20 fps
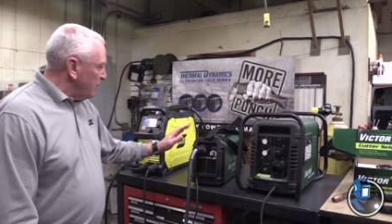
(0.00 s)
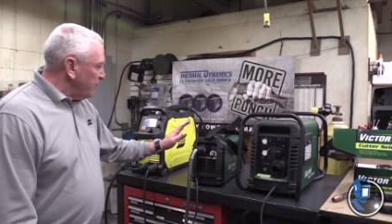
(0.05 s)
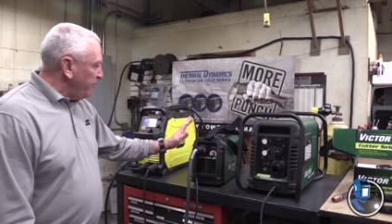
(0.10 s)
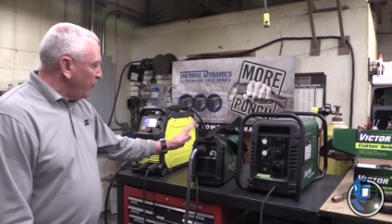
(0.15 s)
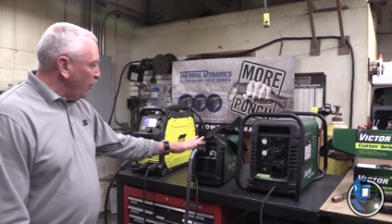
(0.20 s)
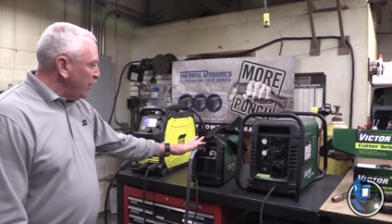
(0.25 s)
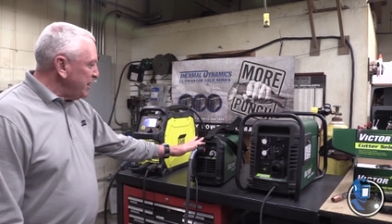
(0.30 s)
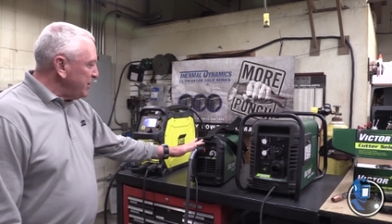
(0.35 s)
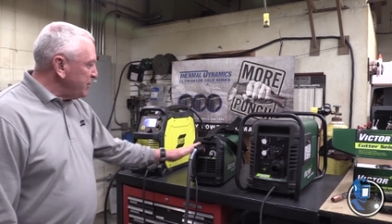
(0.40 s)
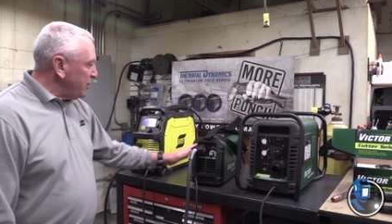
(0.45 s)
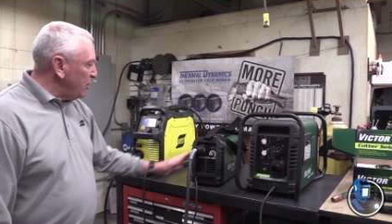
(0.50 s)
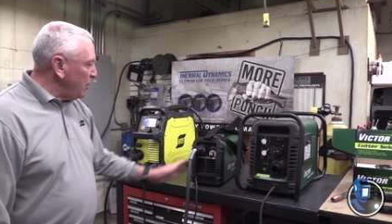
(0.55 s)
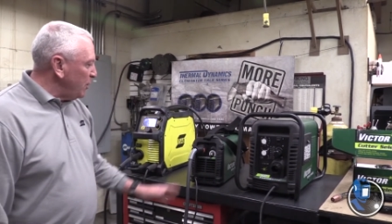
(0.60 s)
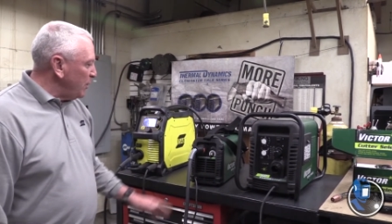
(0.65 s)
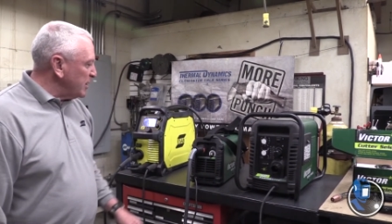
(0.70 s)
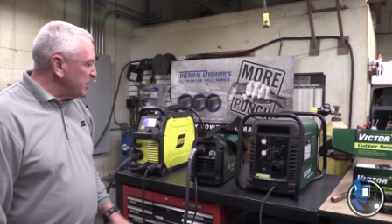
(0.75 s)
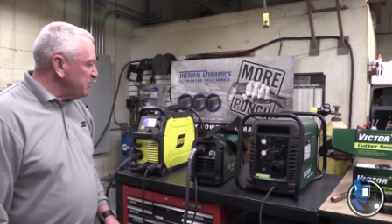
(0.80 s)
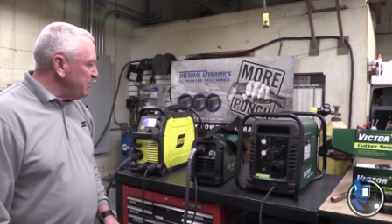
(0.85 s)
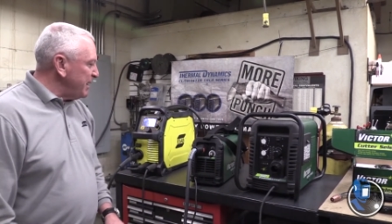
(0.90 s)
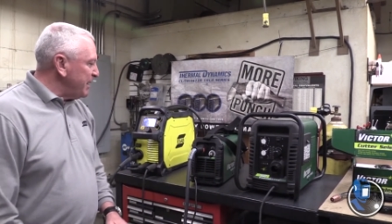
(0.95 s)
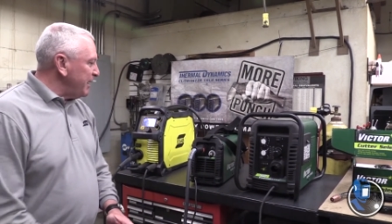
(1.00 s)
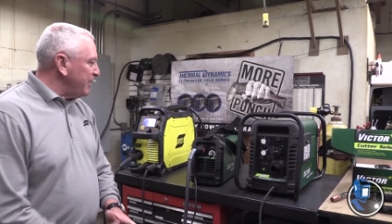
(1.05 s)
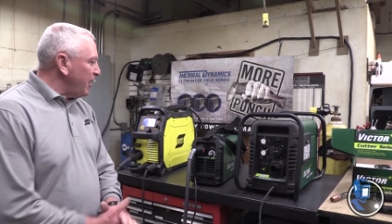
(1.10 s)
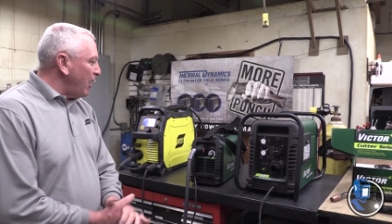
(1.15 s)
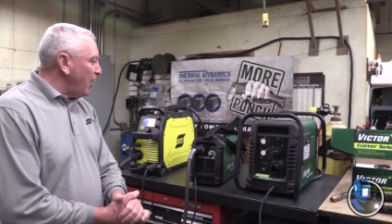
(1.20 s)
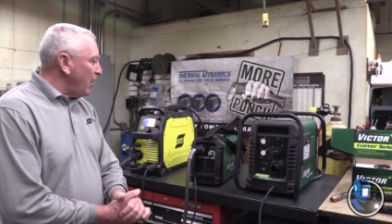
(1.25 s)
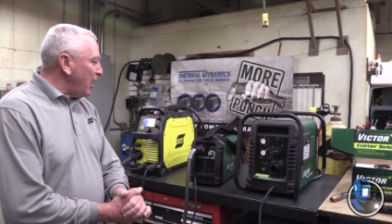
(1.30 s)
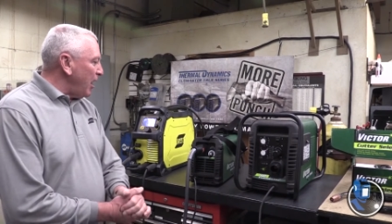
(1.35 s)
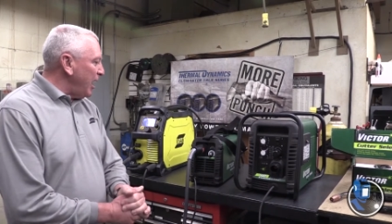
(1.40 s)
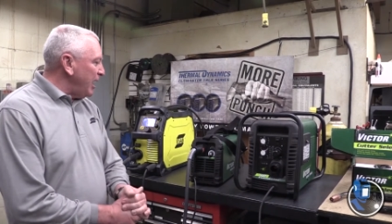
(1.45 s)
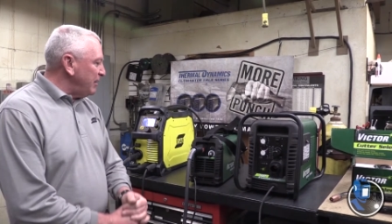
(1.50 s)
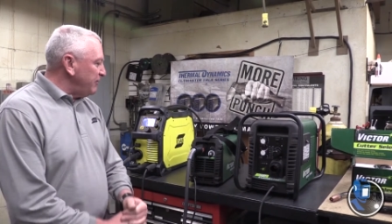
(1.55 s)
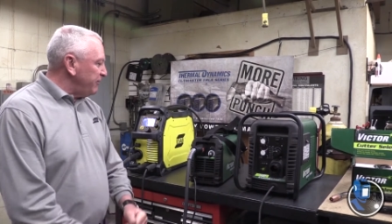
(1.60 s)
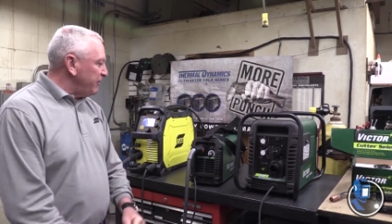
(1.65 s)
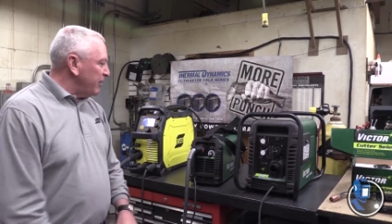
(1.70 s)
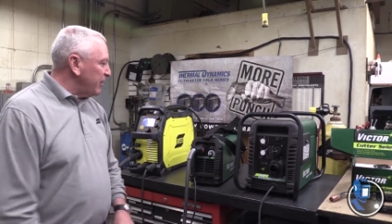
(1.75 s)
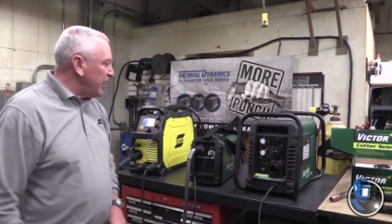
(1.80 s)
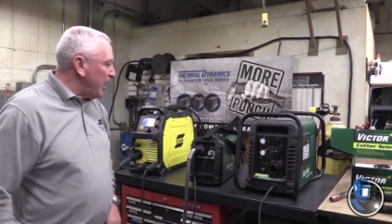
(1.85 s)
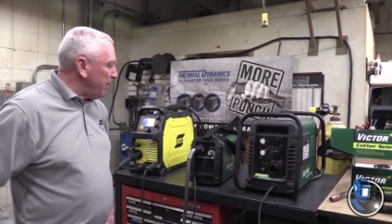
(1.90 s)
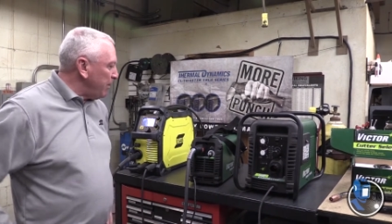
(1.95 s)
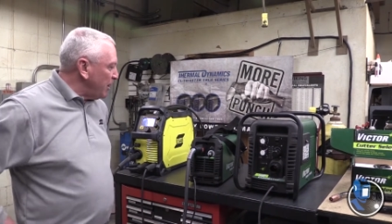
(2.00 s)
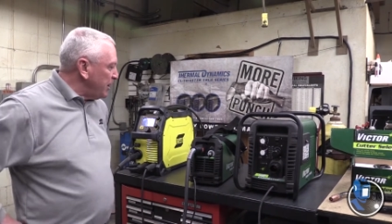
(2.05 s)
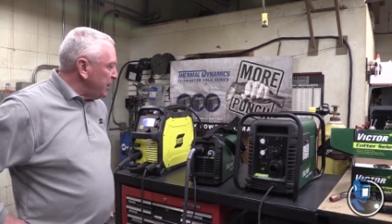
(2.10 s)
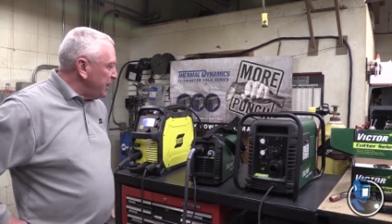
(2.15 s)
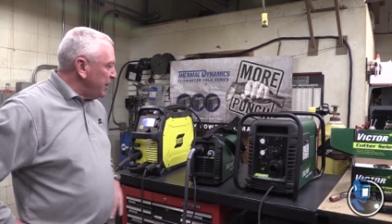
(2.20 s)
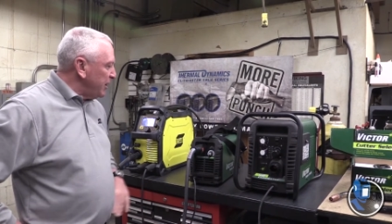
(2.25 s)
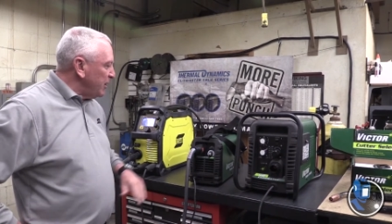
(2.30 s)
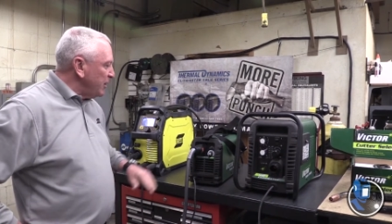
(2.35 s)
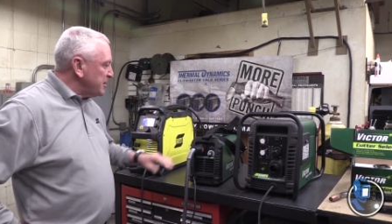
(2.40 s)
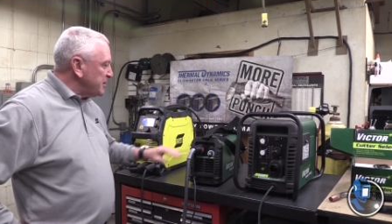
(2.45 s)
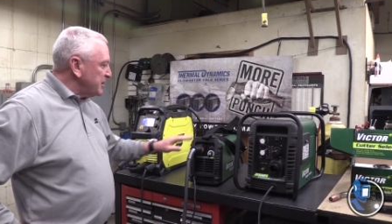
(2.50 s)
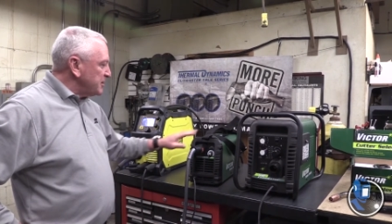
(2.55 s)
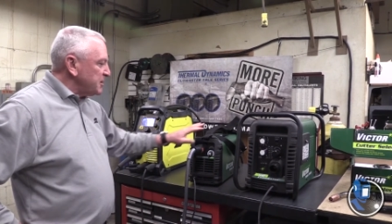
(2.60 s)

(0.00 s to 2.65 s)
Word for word: The 42 has been in our line for a couple of years.